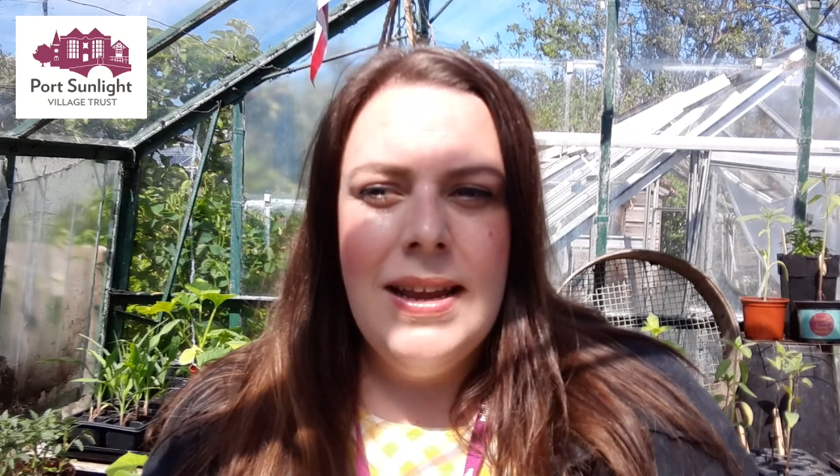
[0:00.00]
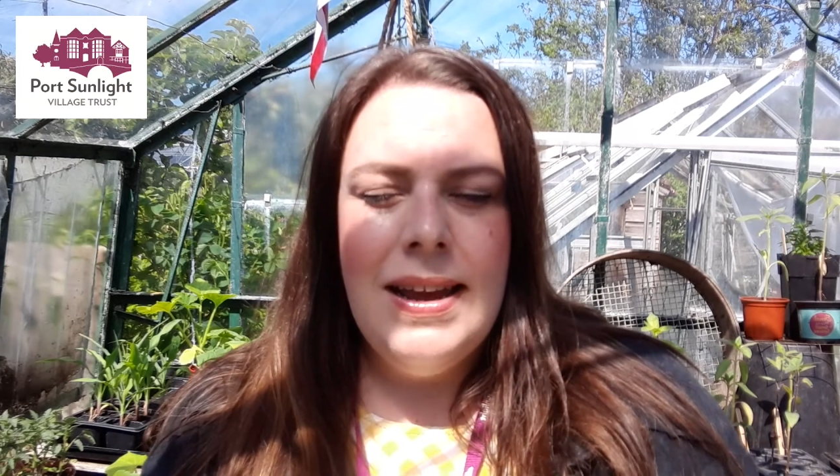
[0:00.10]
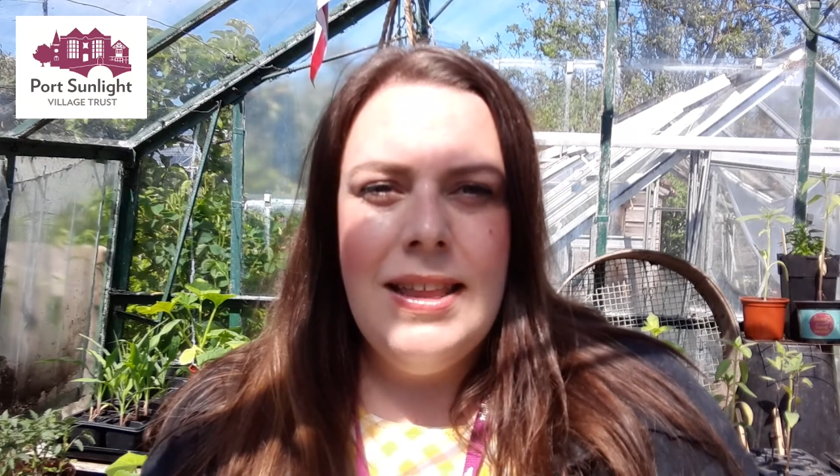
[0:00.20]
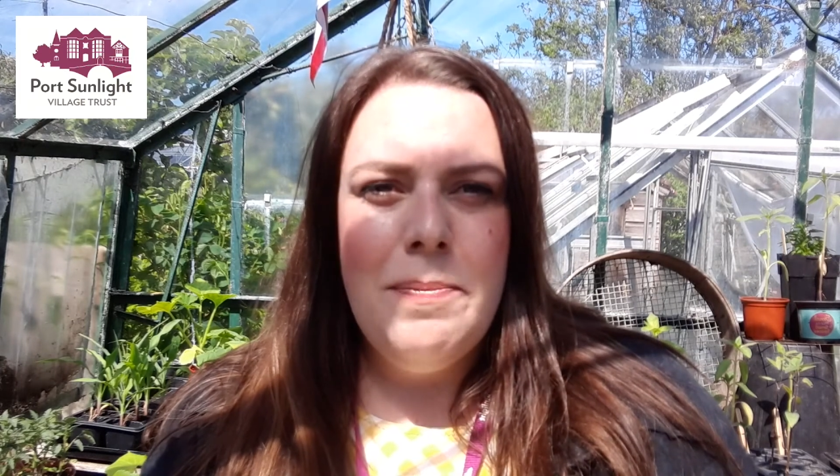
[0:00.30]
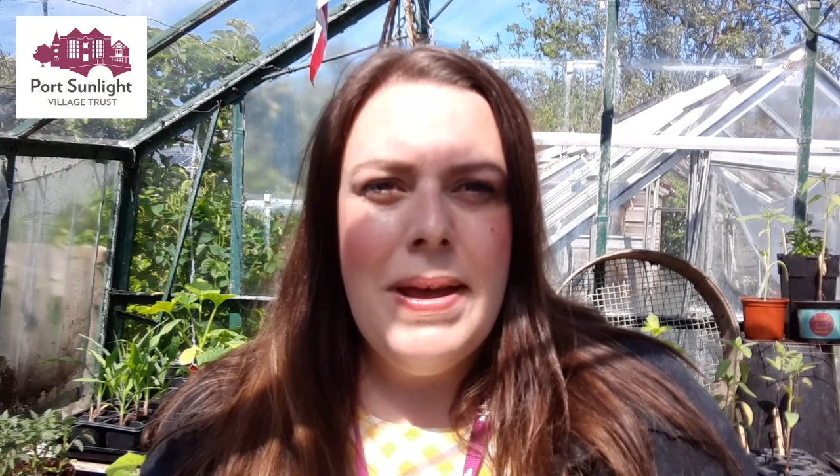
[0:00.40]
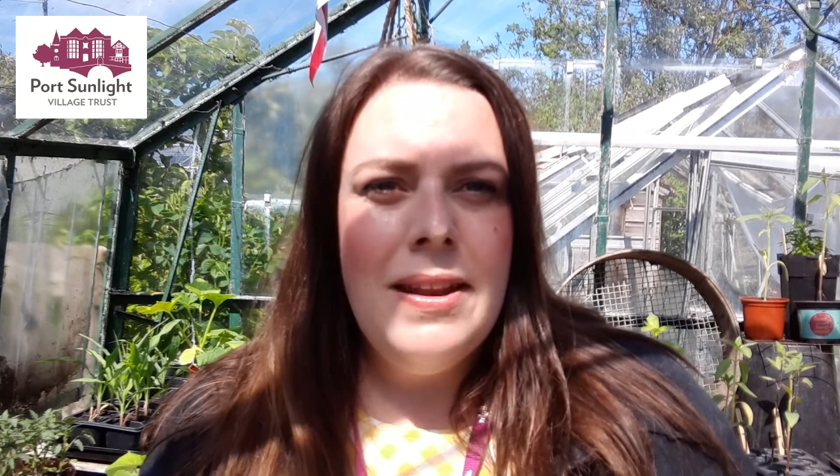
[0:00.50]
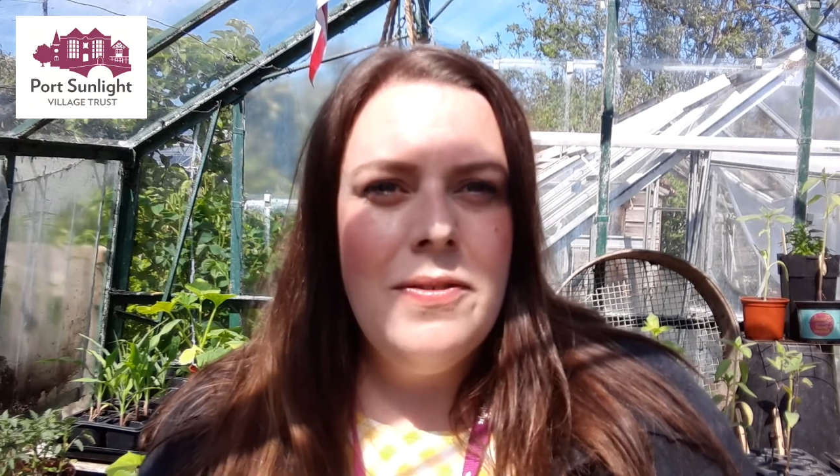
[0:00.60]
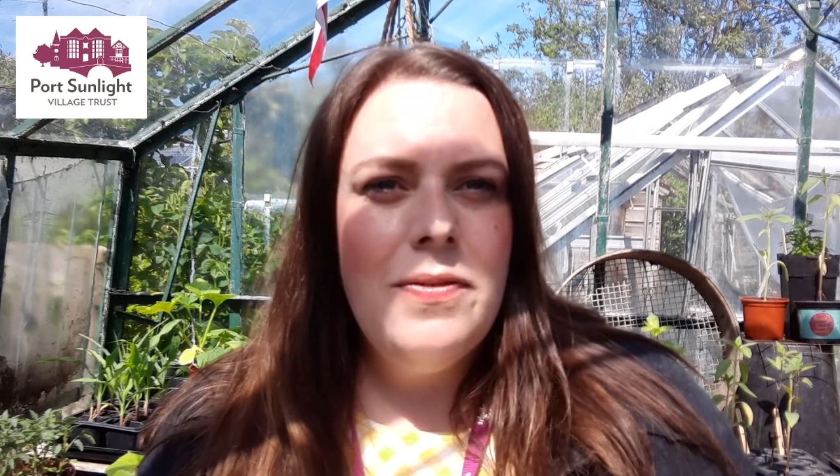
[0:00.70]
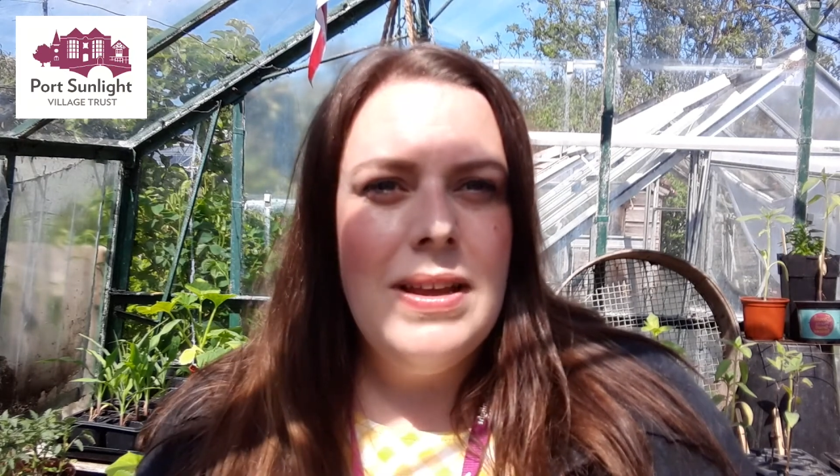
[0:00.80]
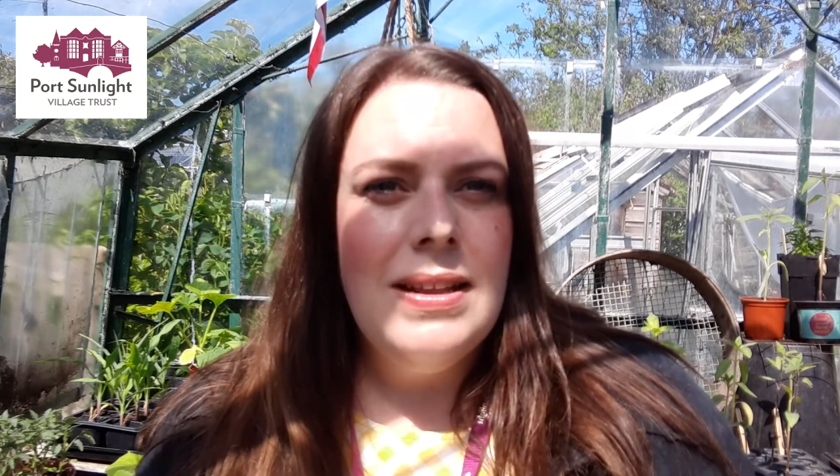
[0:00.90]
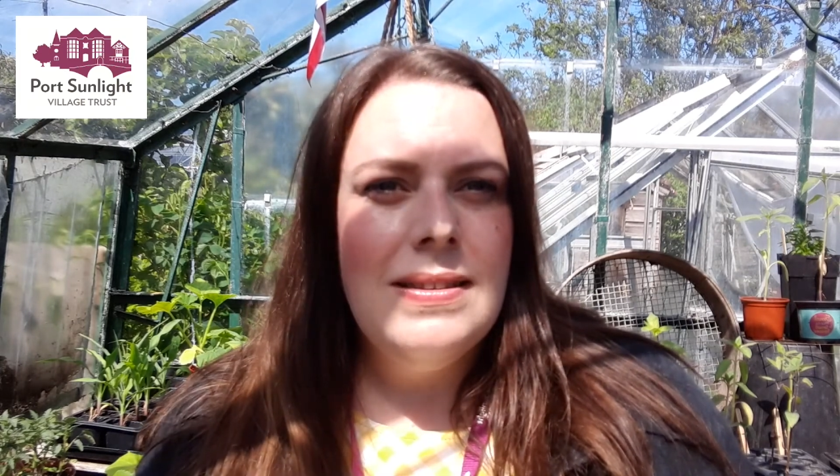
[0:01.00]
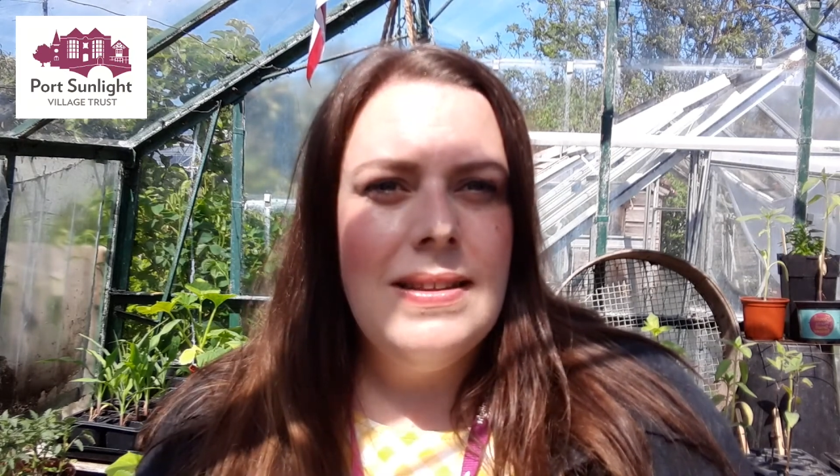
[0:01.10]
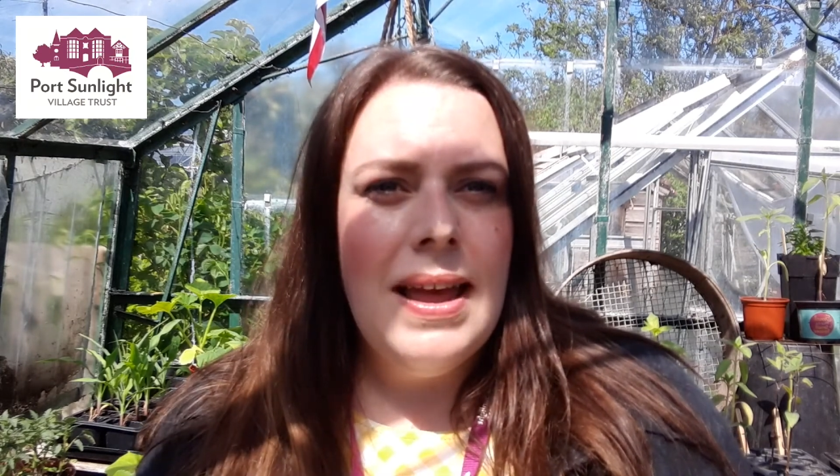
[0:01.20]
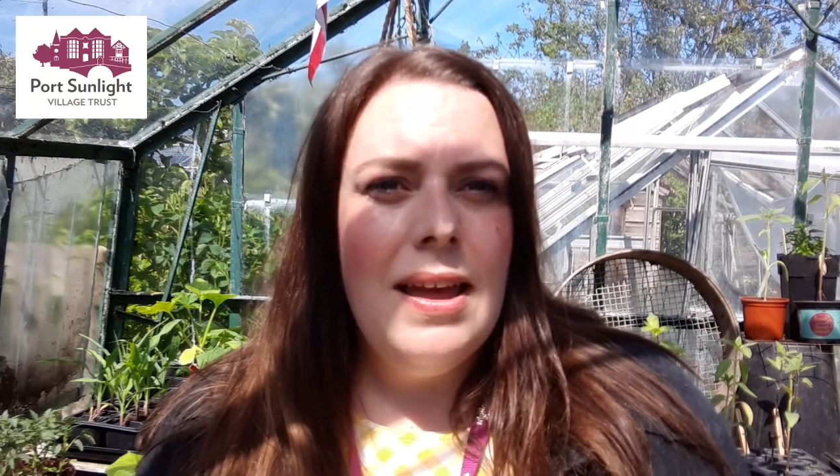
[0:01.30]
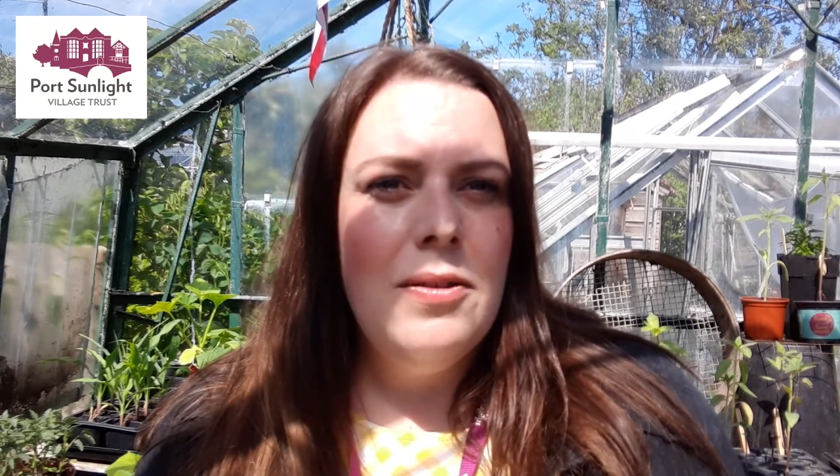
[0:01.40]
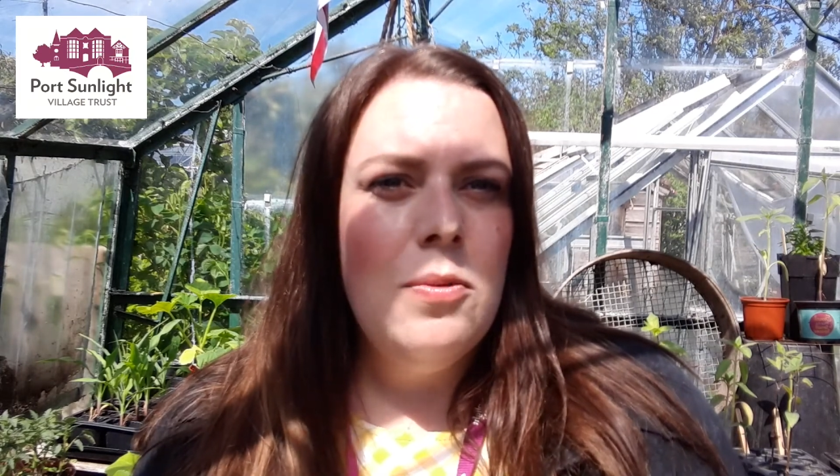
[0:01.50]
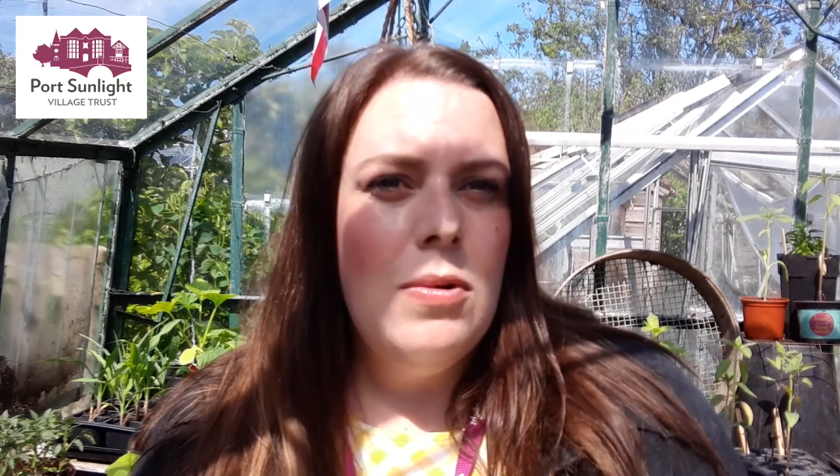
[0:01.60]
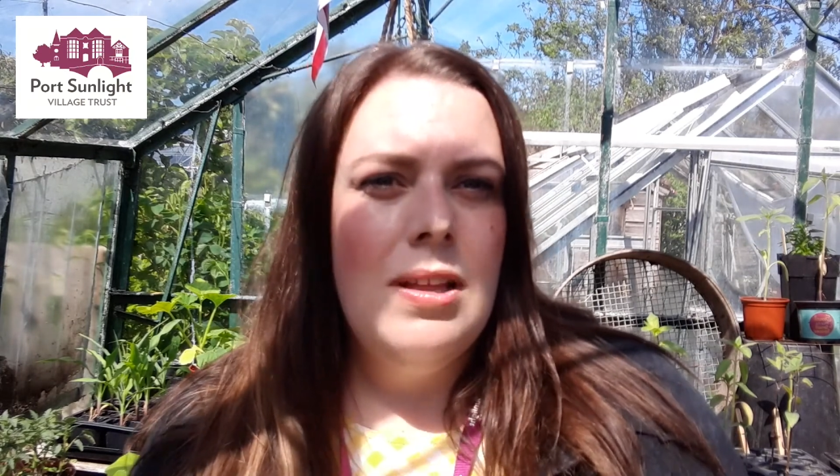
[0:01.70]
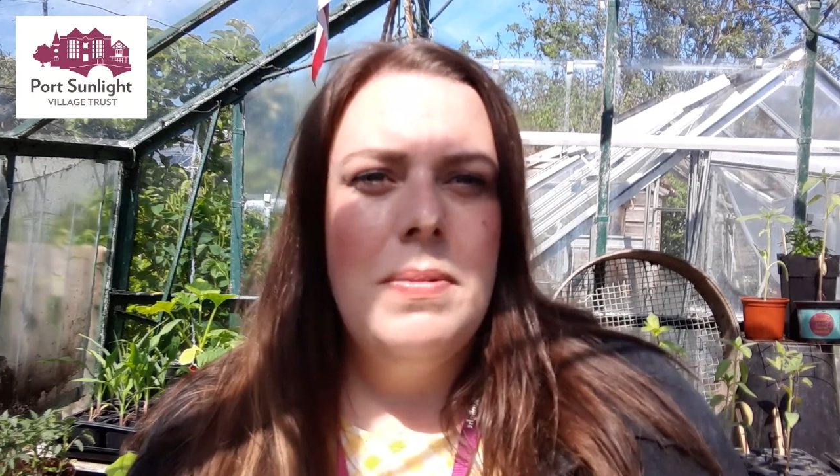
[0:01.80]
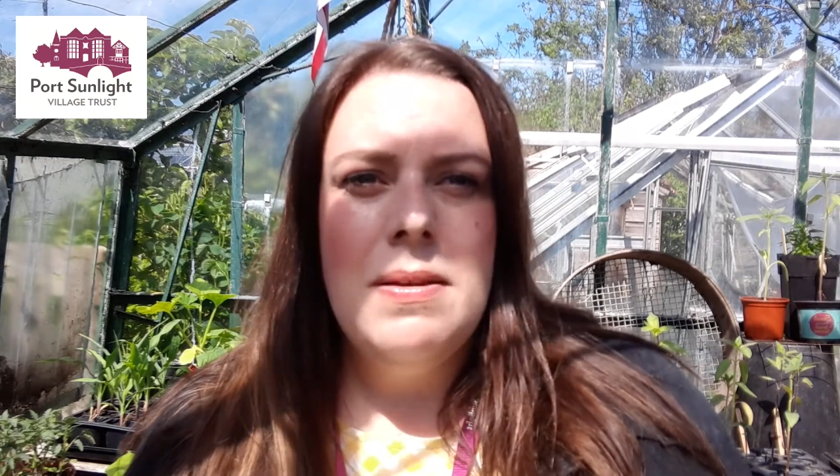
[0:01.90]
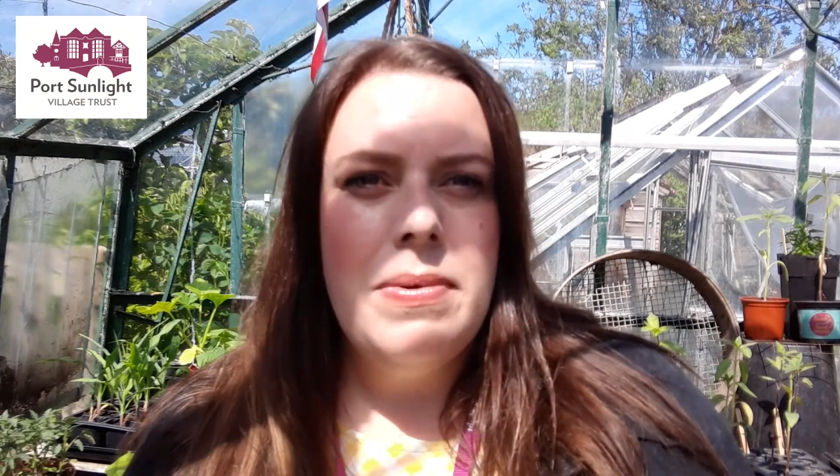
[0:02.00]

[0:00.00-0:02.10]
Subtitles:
And the benefits, the health and well-being